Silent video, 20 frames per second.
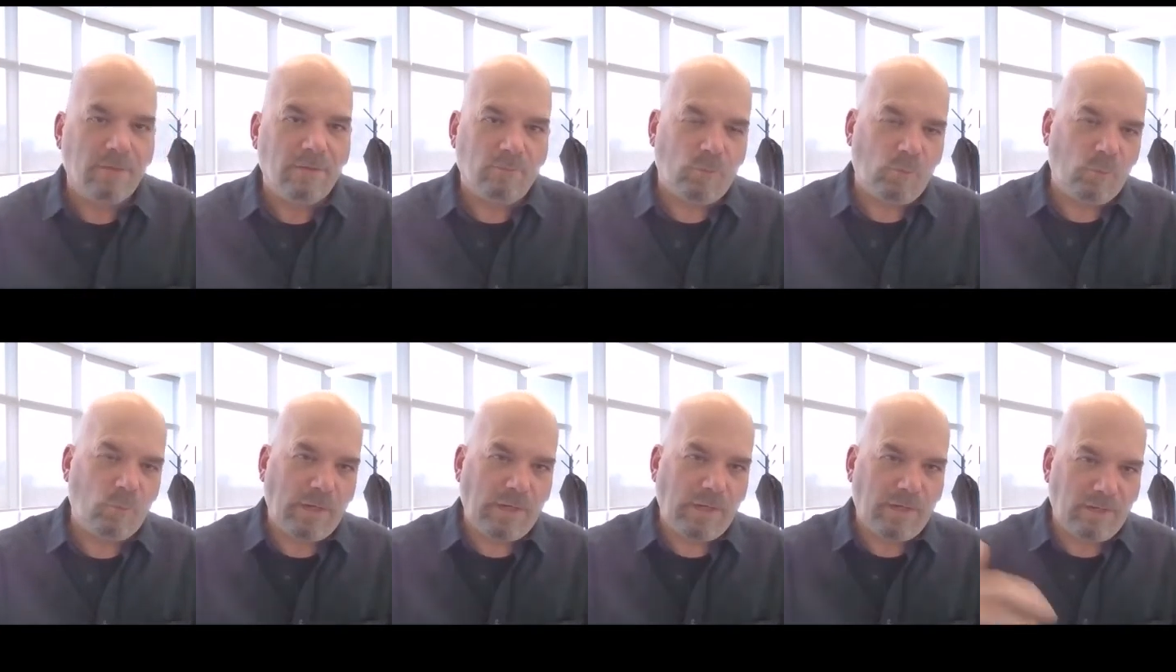where
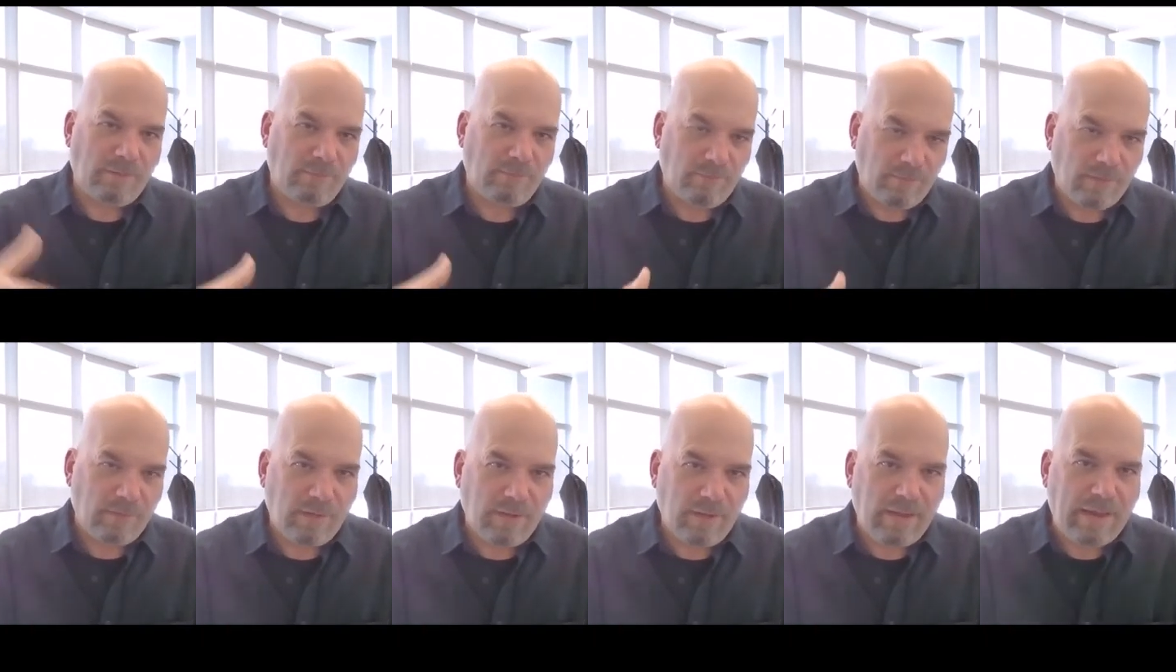we can
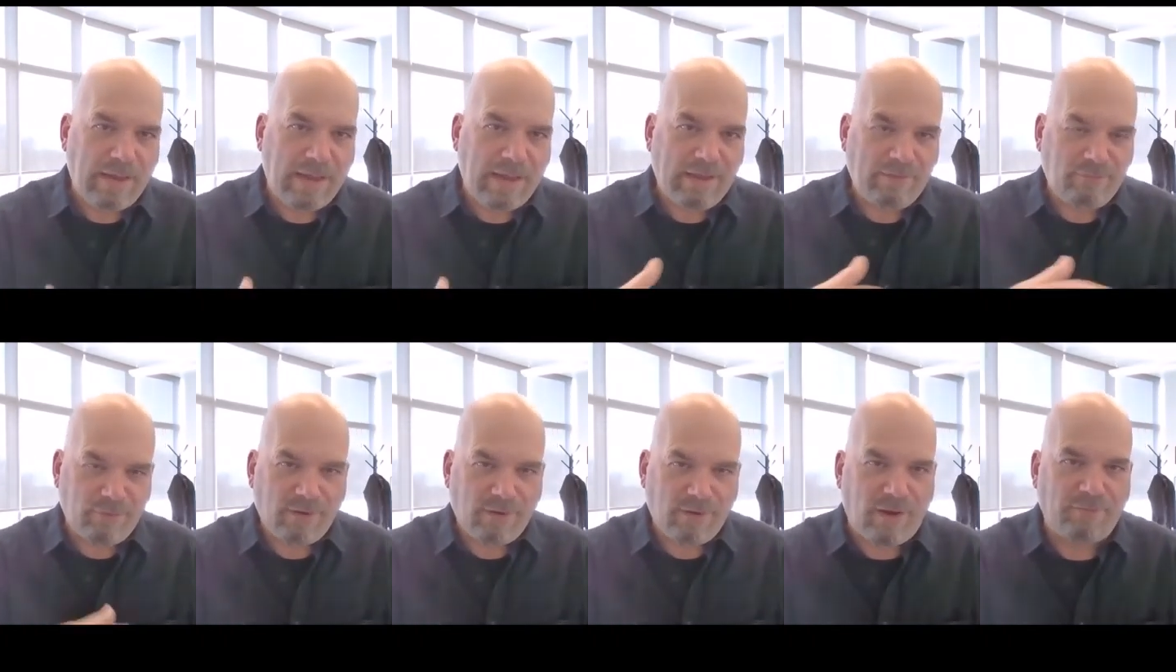
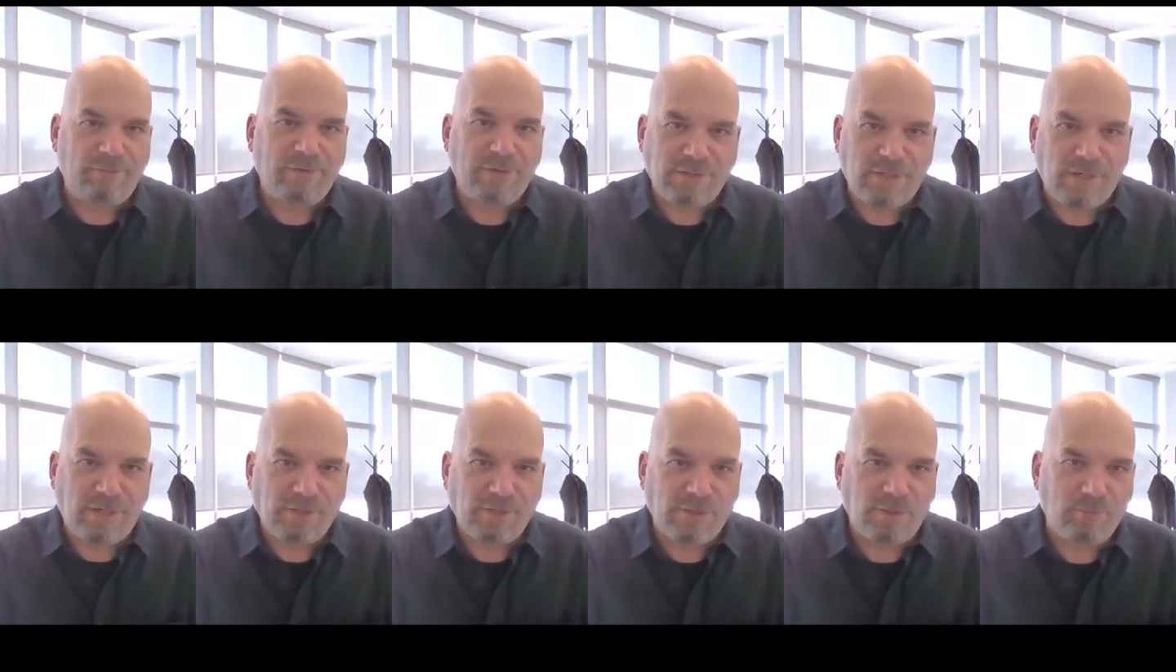have a
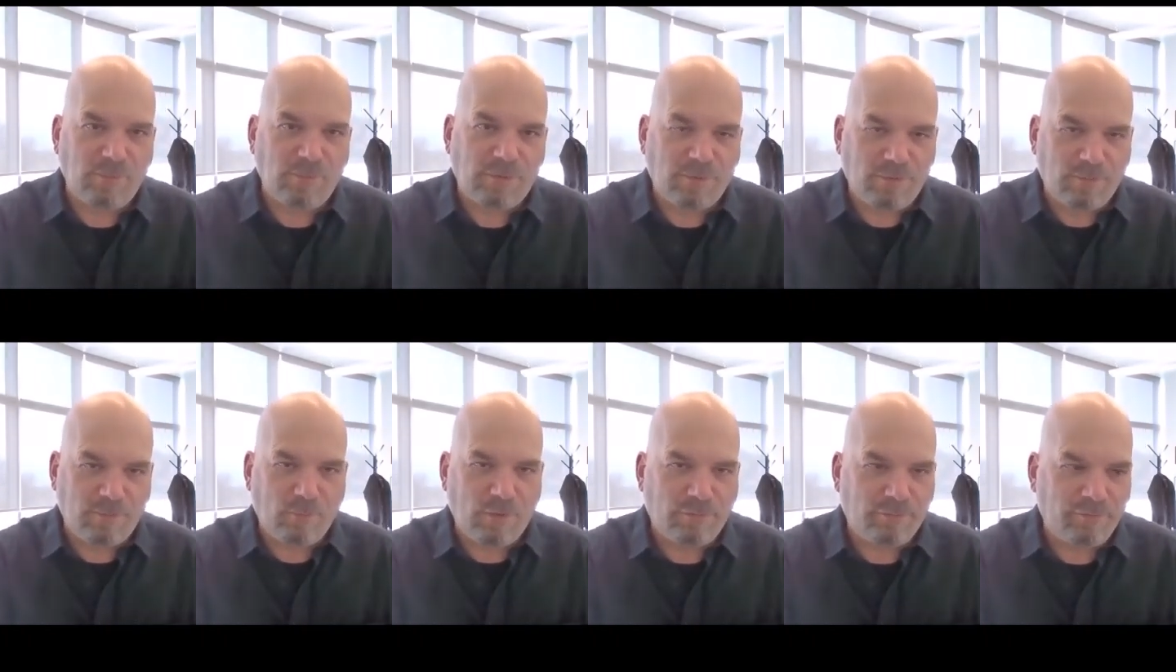conversation
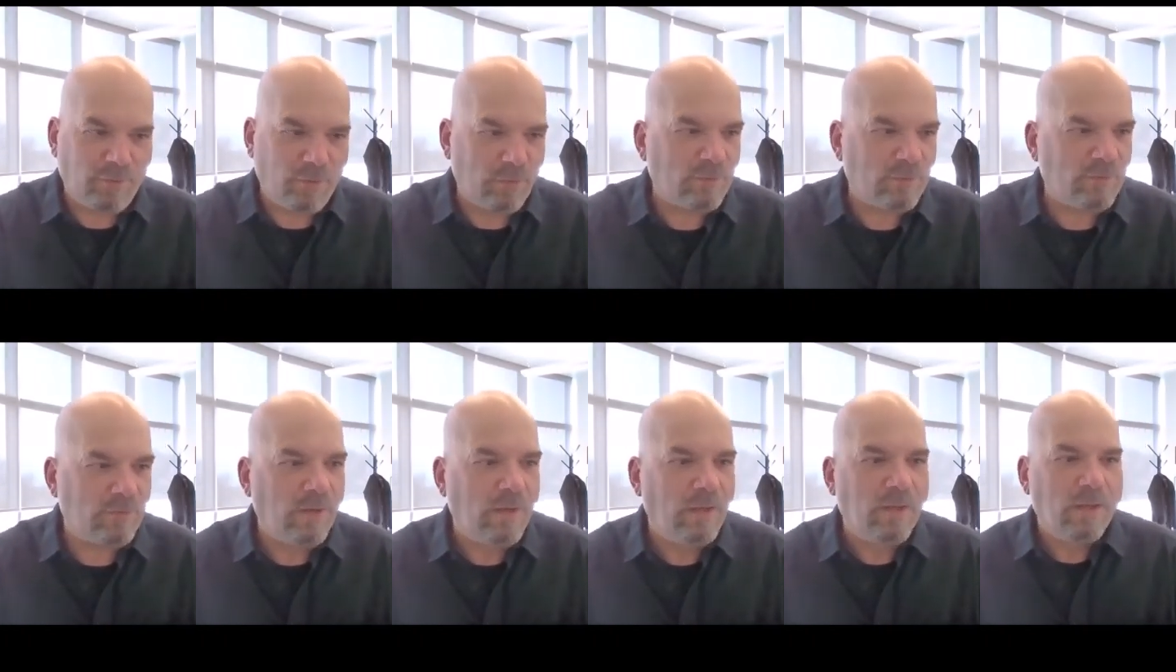with folks,